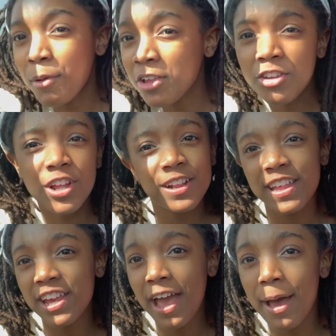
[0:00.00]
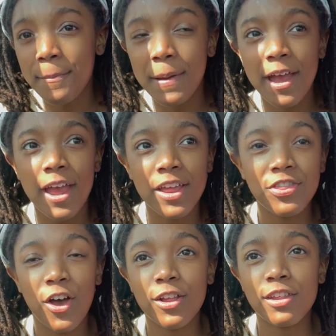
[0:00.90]
also going to tell y'all my
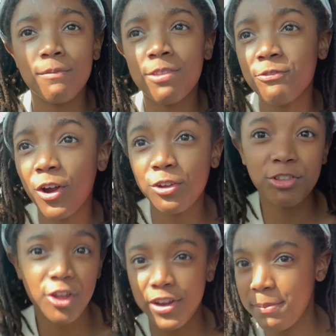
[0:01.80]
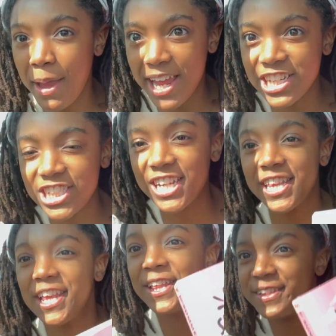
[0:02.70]
thoughts of the first 30 pages.
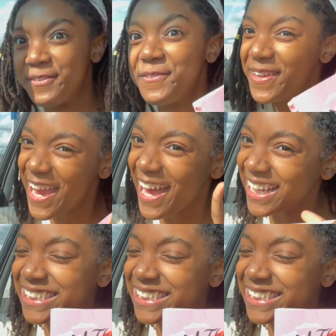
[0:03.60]
So yeah.